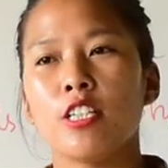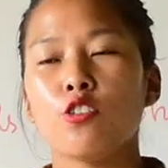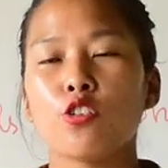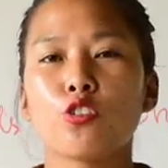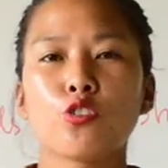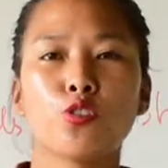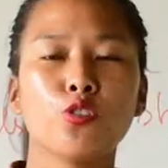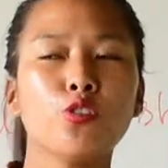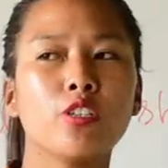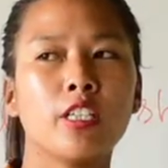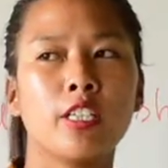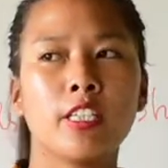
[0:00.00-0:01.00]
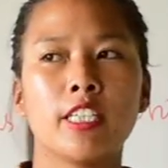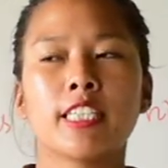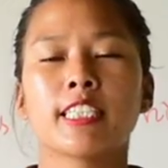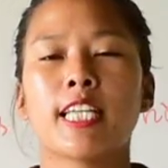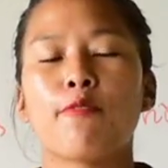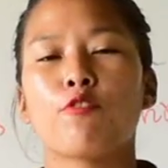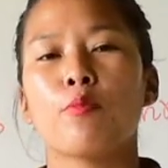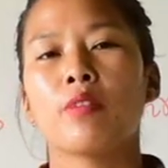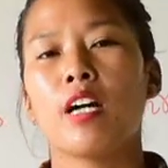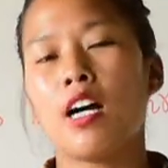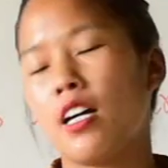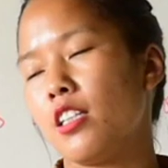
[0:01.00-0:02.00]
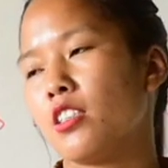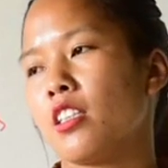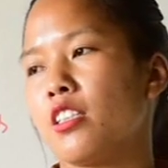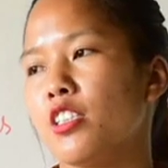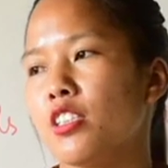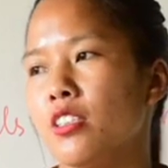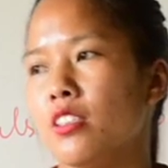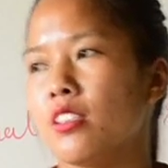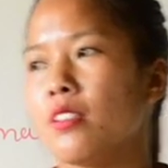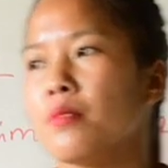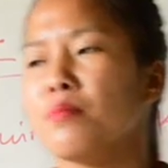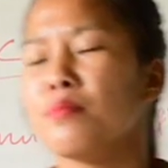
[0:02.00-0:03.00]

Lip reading: in order to escape from the harsh conditions.